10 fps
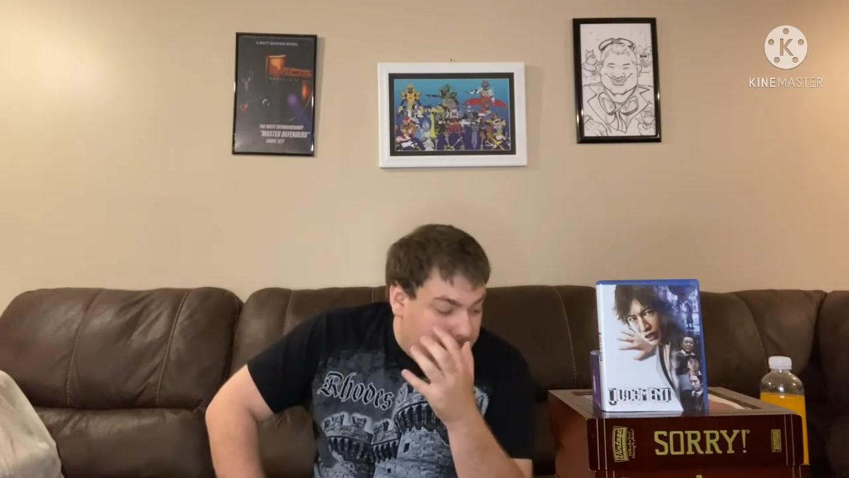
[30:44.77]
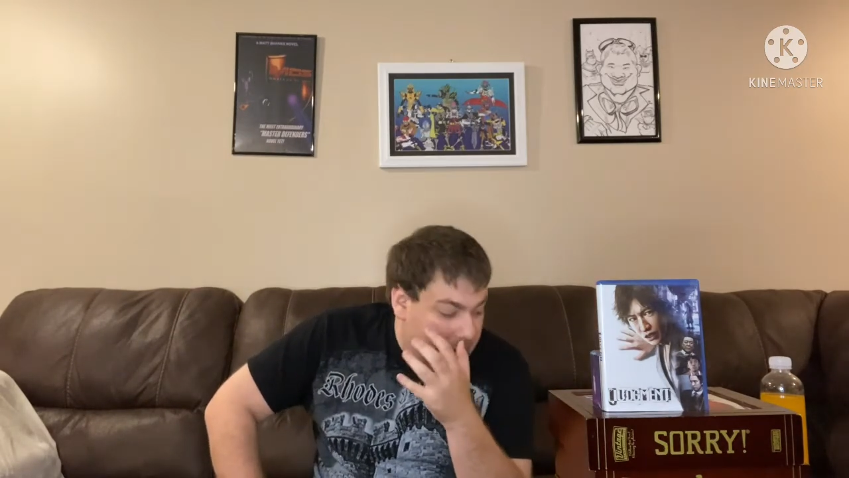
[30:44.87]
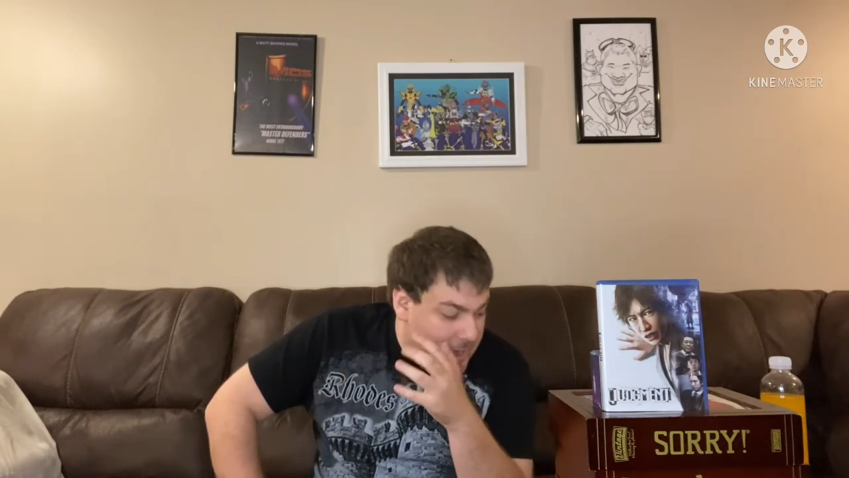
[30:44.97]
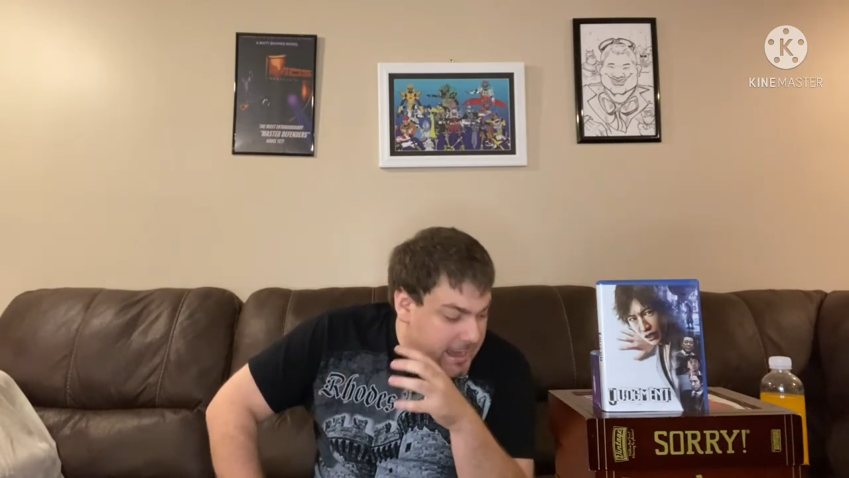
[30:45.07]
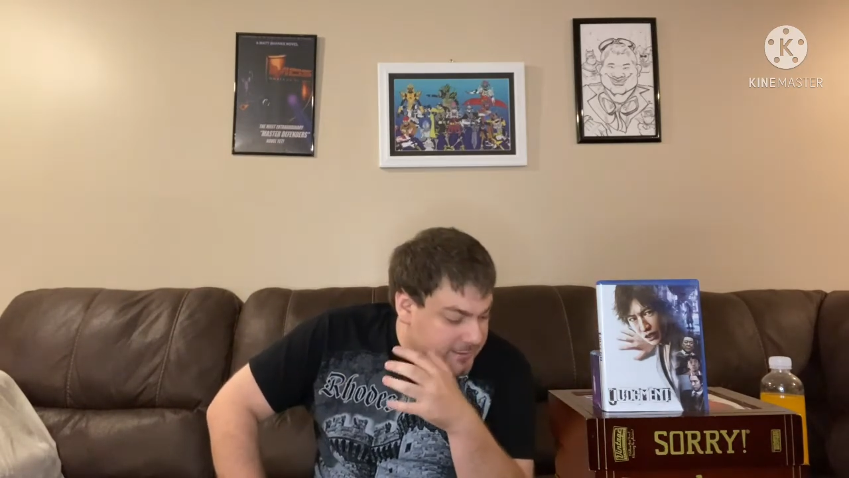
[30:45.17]

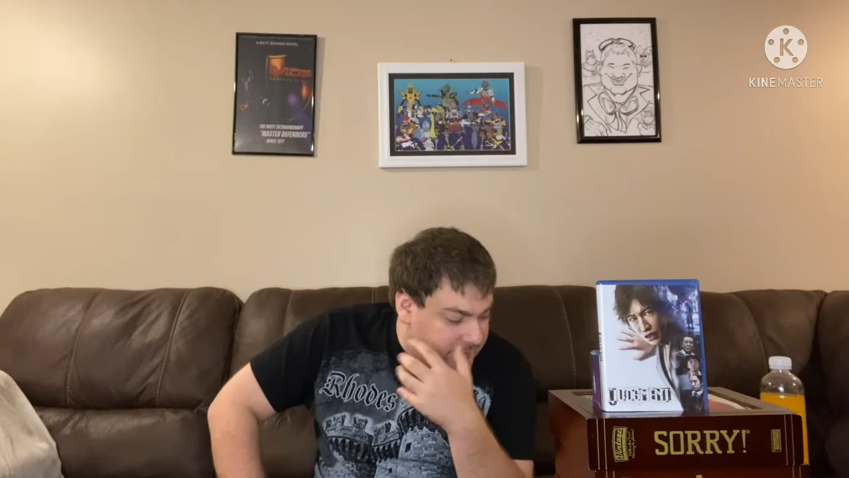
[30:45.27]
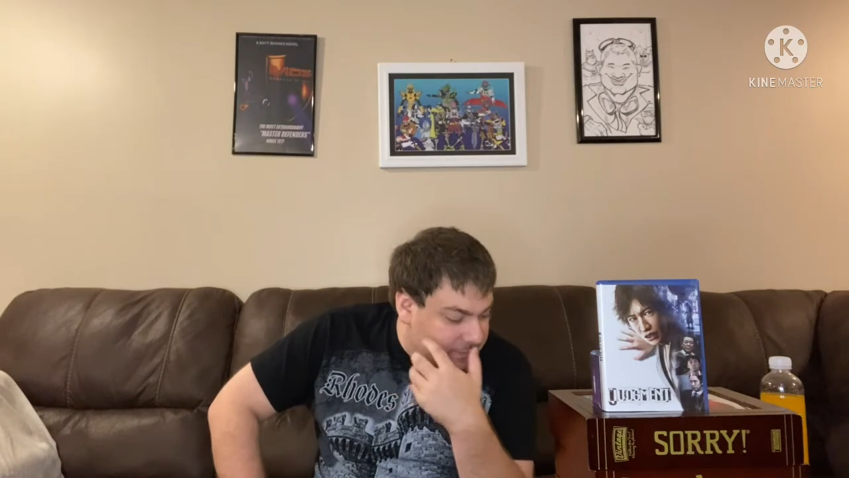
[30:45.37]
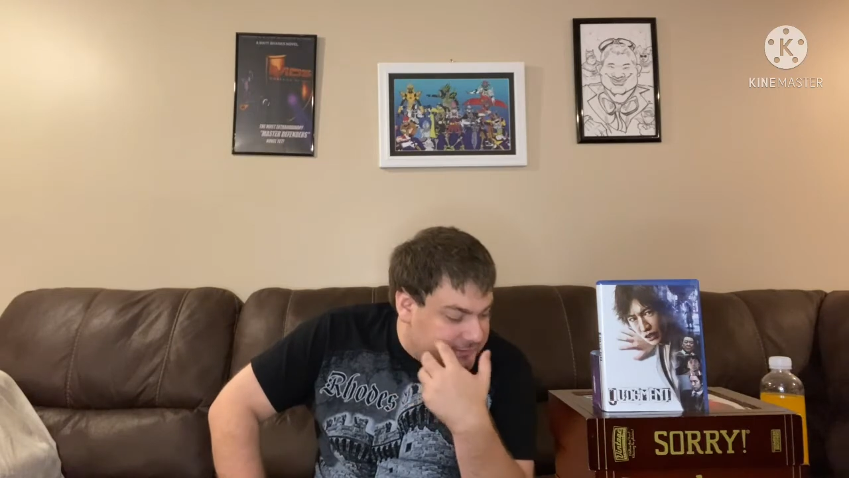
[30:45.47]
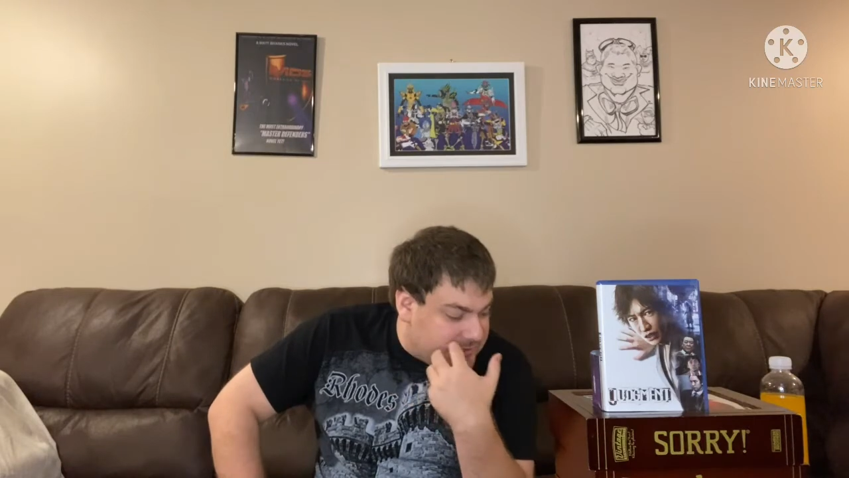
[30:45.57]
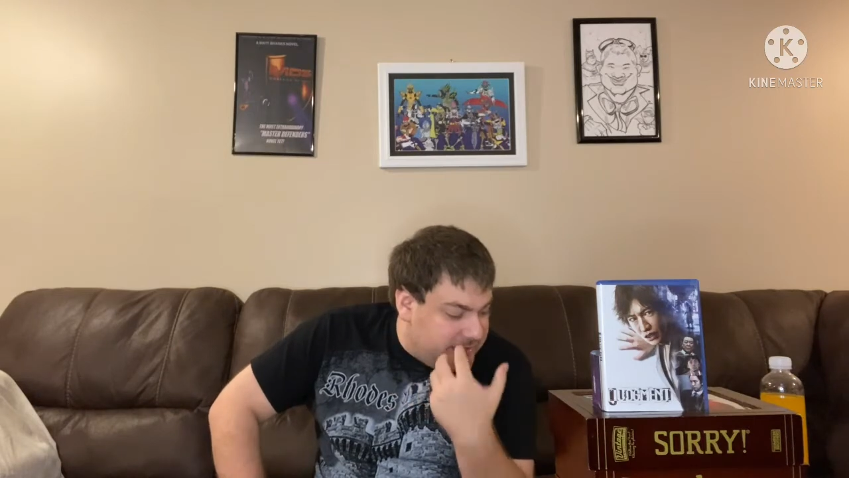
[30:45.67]
And
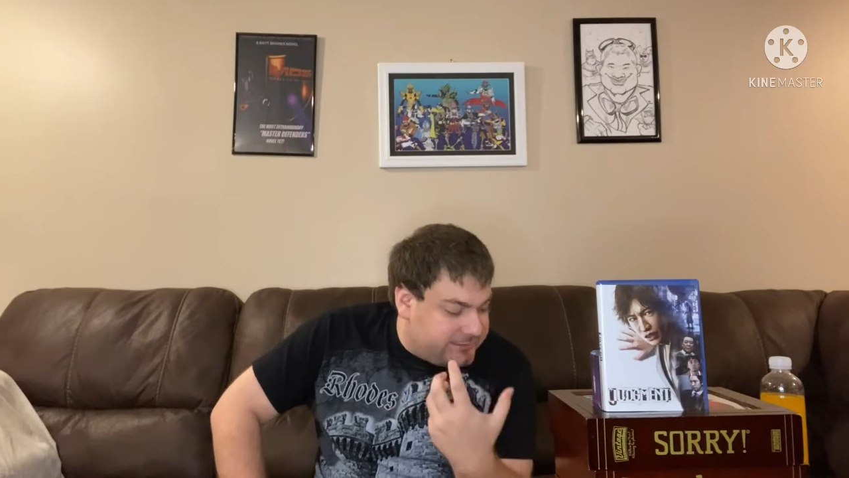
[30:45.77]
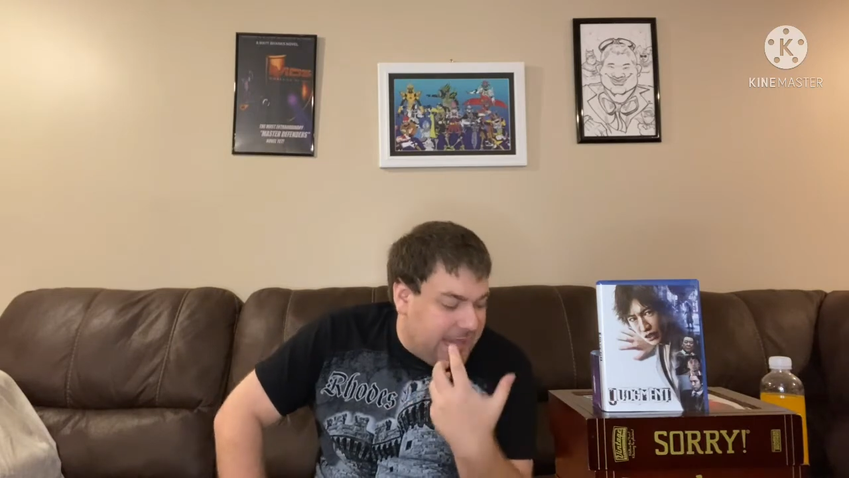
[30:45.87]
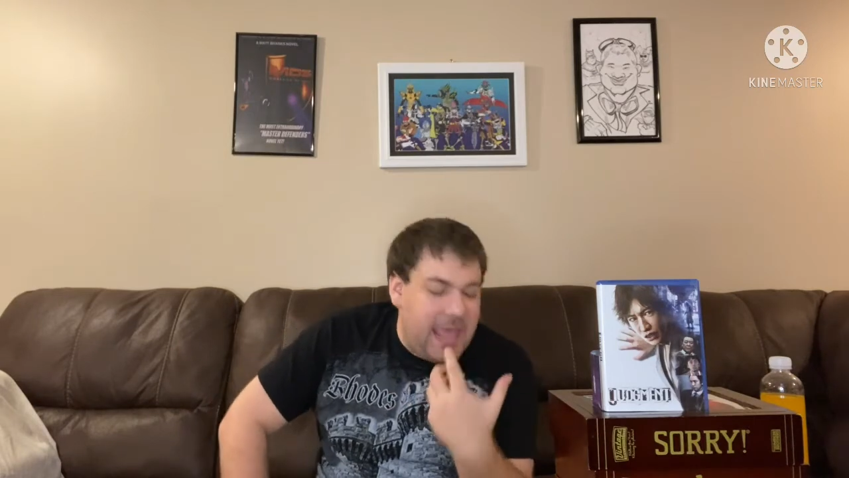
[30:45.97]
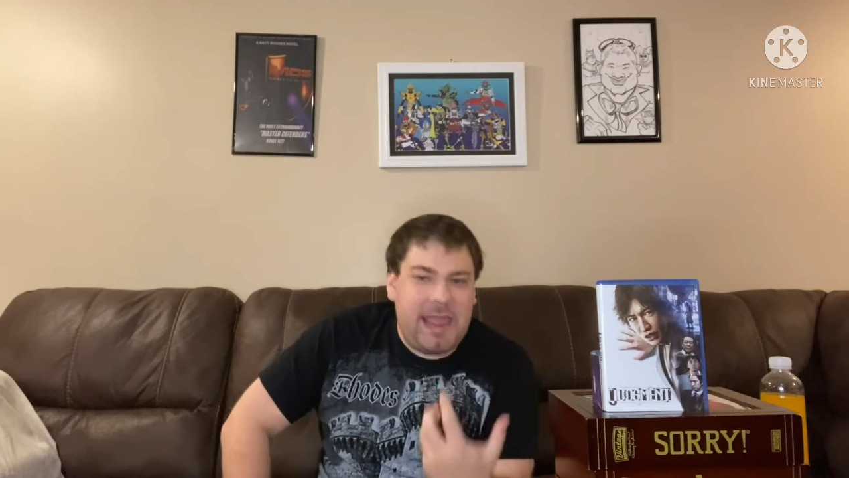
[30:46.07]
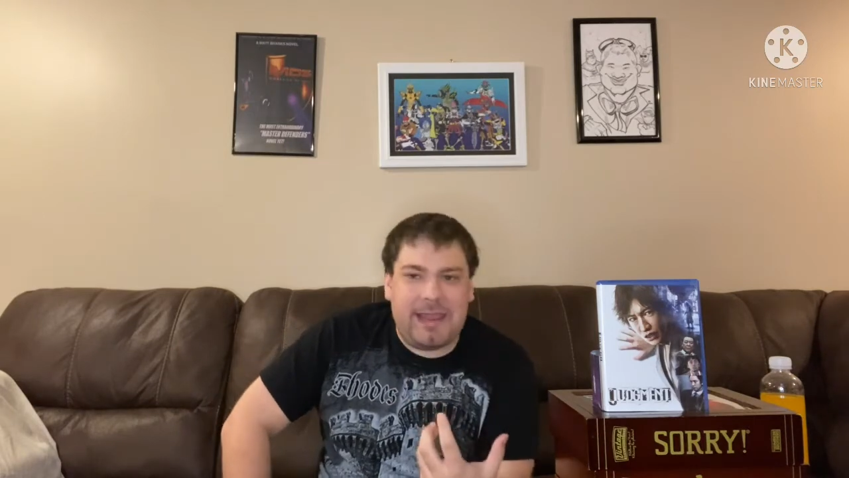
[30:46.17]
it's gonna
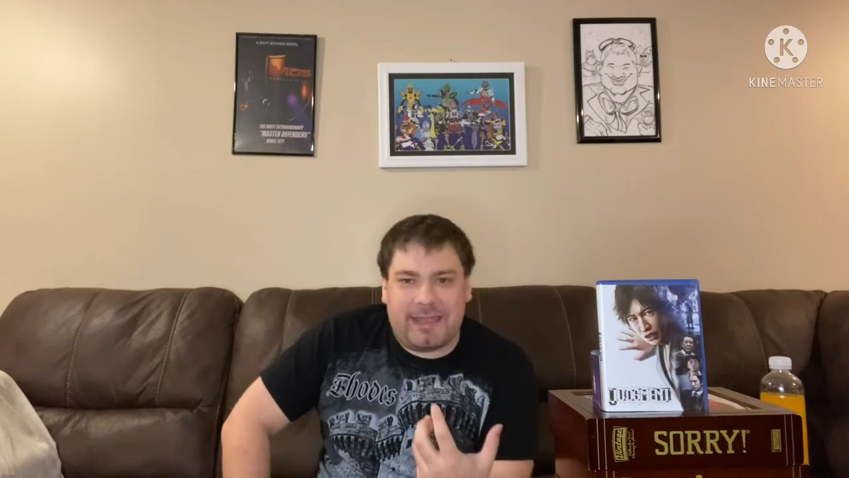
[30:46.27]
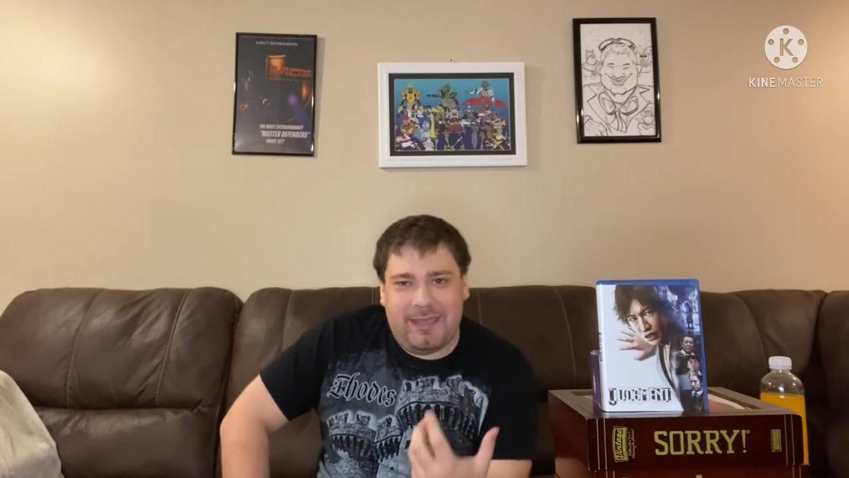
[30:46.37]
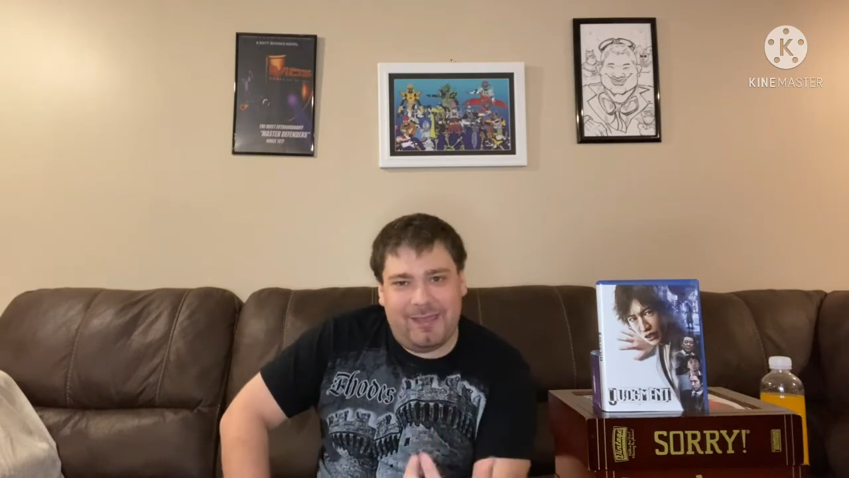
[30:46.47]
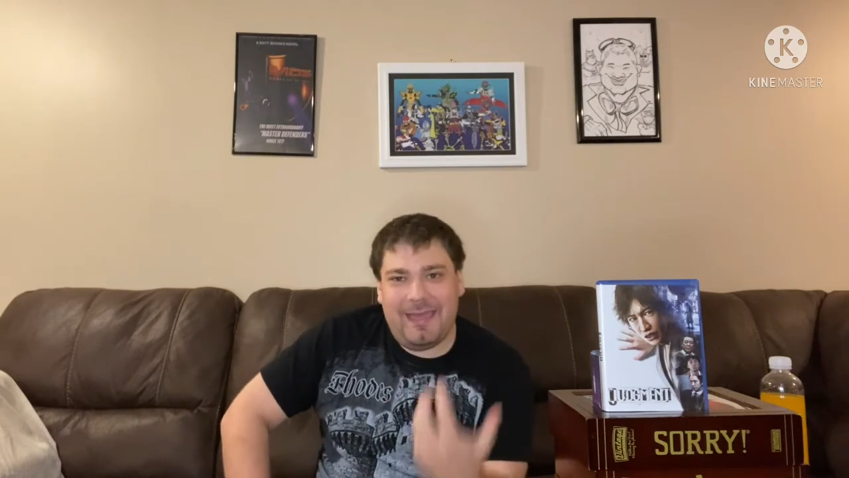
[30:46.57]
take